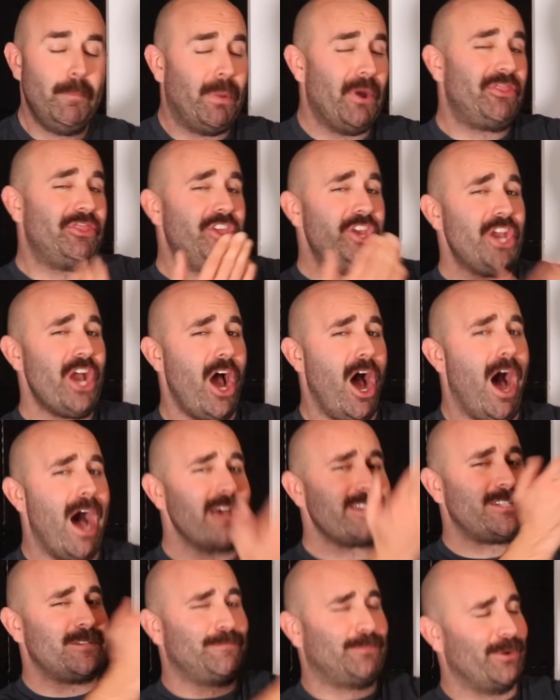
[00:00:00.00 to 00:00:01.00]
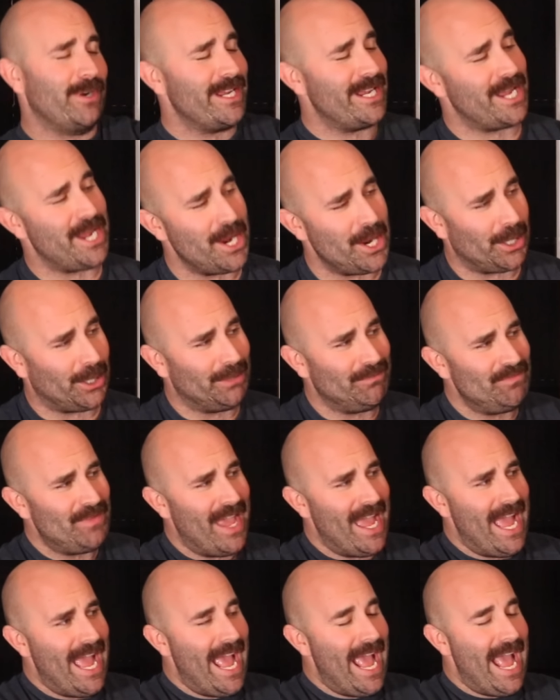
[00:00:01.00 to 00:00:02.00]
but the Osprey here,
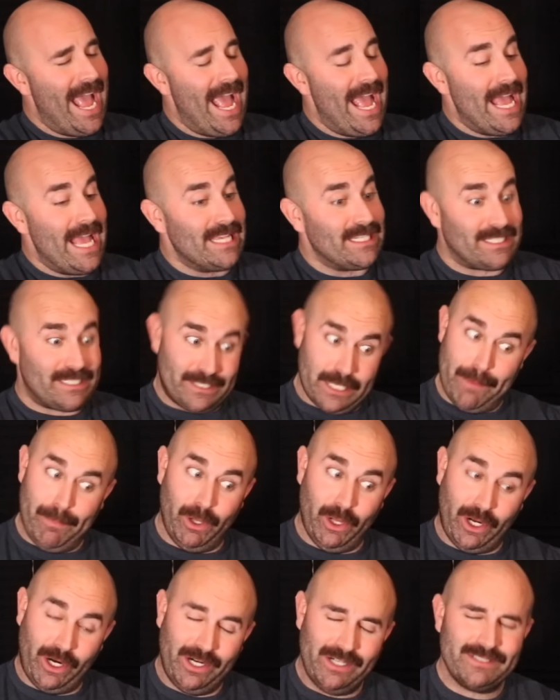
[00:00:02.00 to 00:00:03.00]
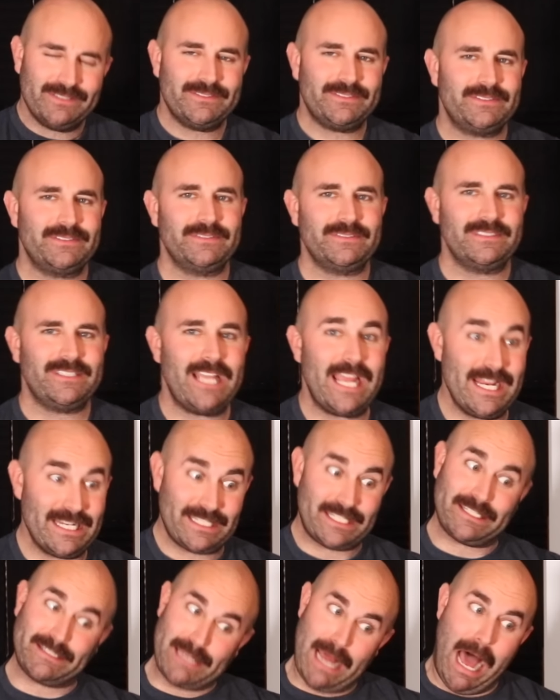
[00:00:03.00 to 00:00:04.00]
similar in
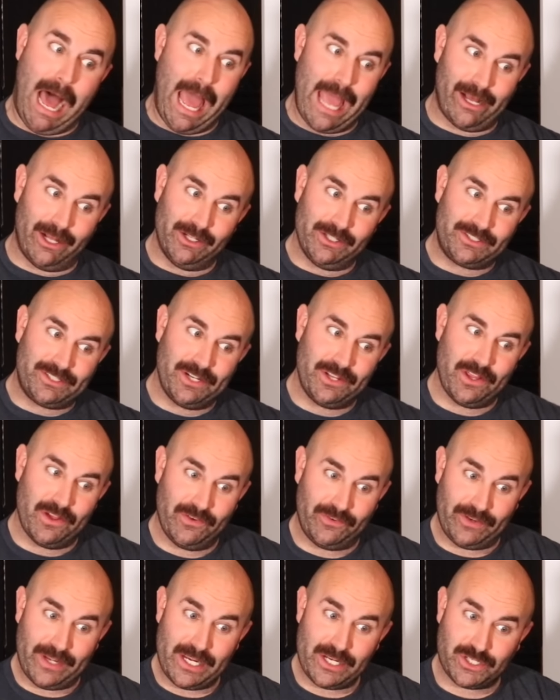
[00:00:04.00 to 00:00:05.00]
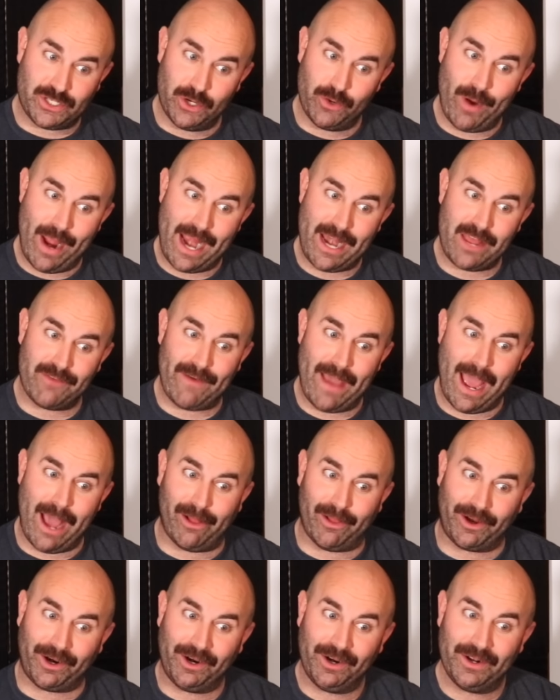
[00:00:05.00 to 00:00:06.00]
style to the V280
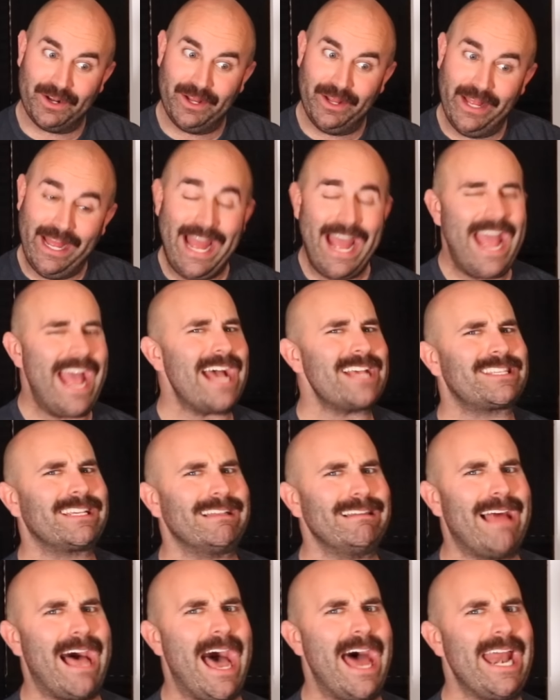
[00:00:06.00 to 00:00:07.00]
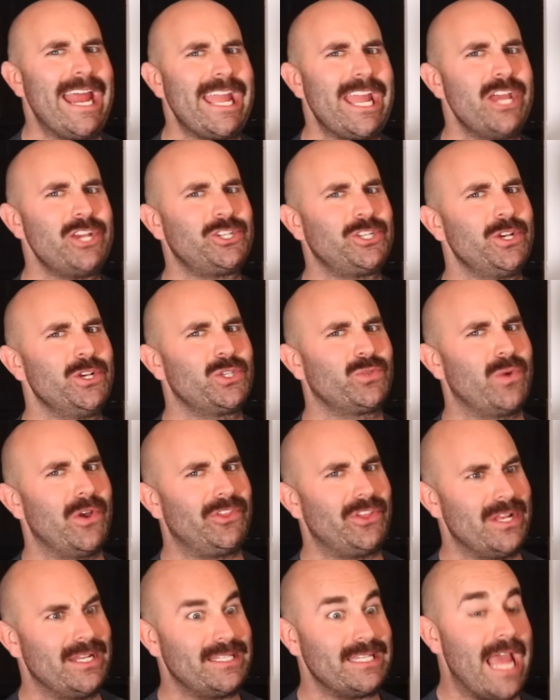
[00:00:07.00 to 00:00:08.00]
Valor, has a lot of issues
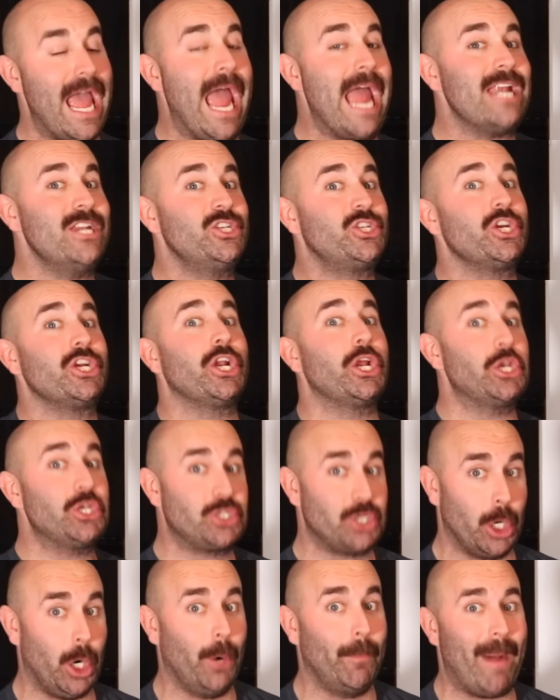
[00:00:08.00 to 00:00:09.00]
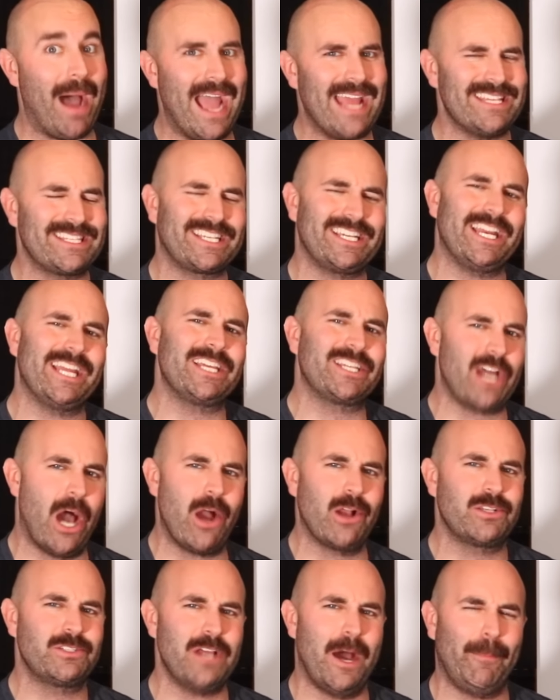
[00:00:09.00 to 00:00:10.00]
with its engine and turbines getting
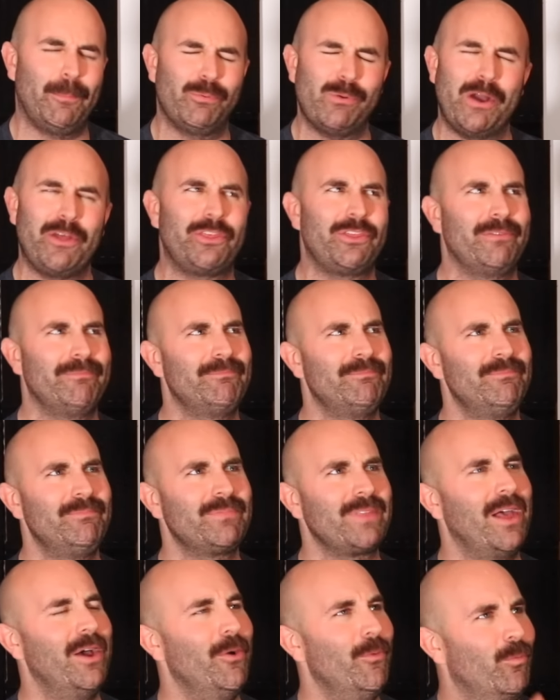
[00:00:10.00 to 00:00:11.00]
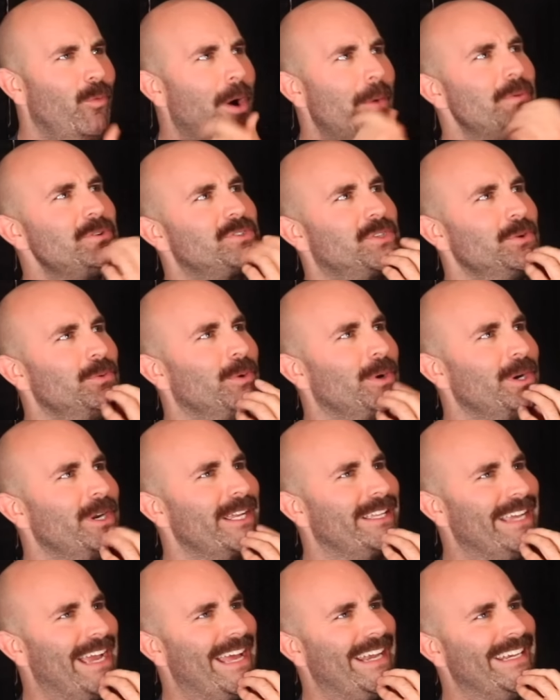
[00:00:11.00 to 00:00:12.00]
gunked up with. What was the word
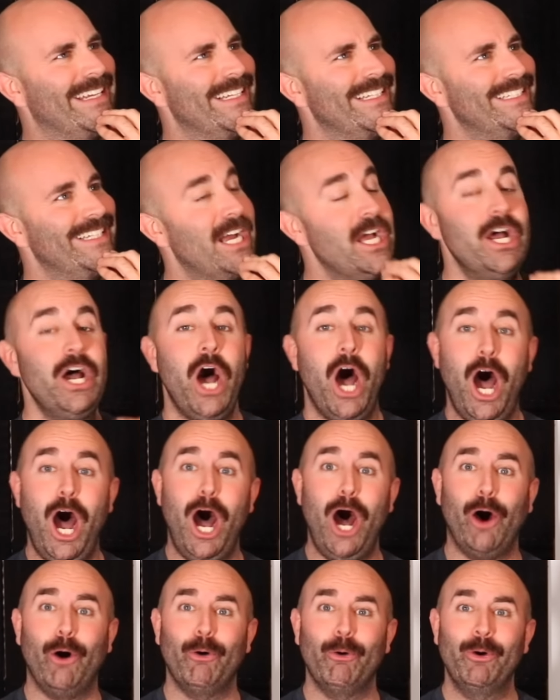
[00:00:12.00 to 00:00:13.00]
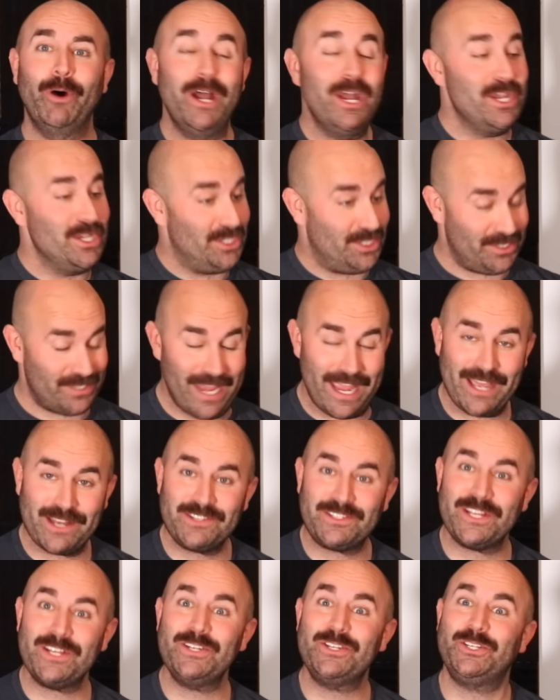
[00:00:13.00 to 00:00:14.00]
again? Oh,
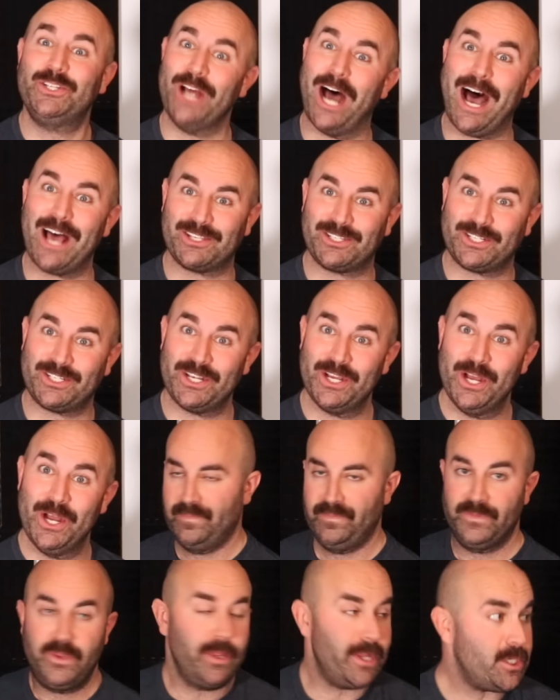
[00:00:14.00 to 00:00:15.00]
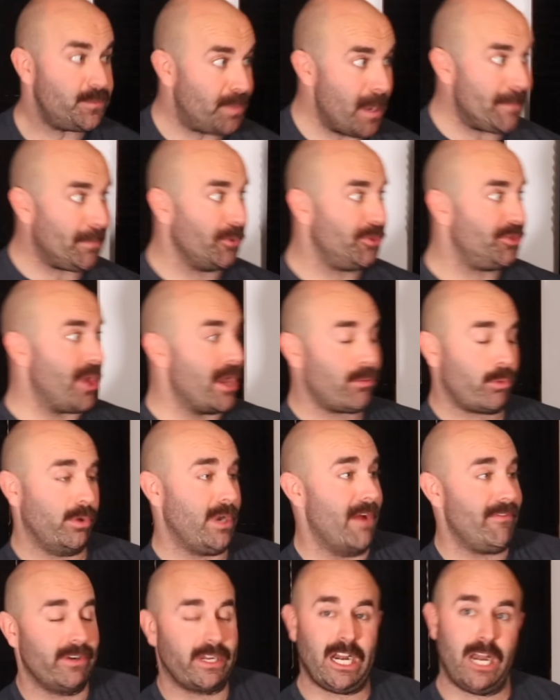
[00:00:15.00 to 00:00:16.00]
sand and dust. Do these people think we're
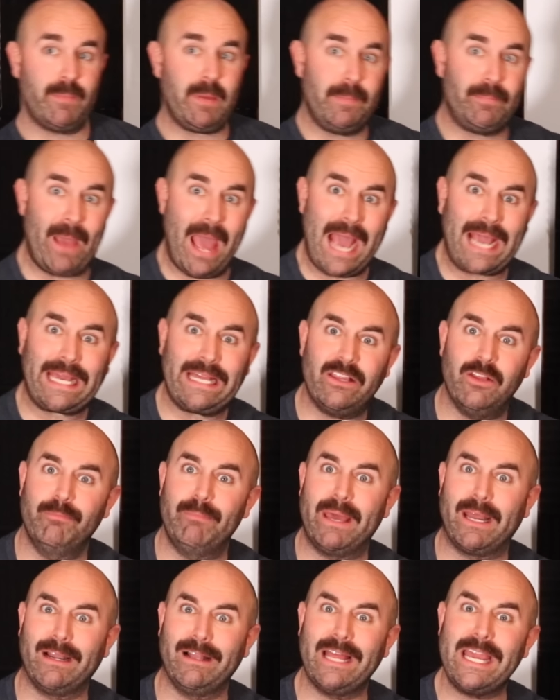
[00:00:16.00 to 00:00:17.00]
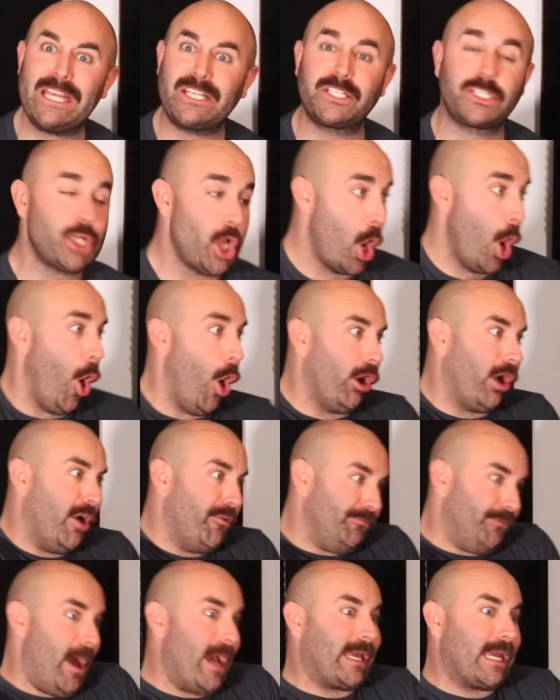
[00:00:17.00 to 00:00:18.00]
never gonna be back in the Middle East or a
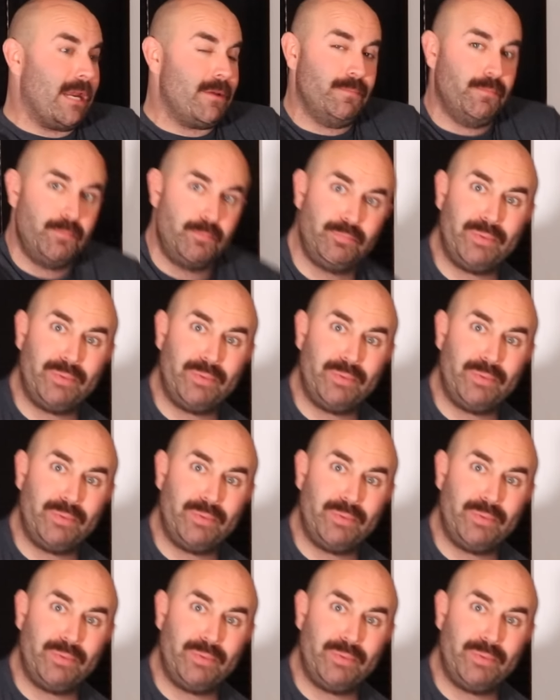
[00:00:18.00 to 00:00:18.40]
fucking